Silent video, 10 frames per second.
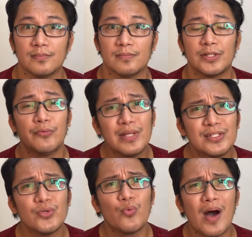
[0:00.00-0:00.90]
The
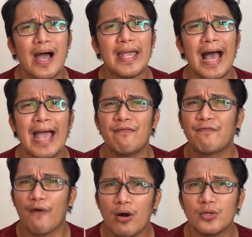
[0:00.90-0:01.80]
reason why I
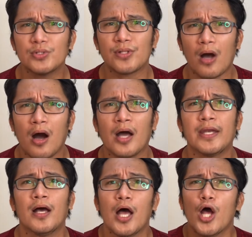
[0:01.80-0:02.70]
focus on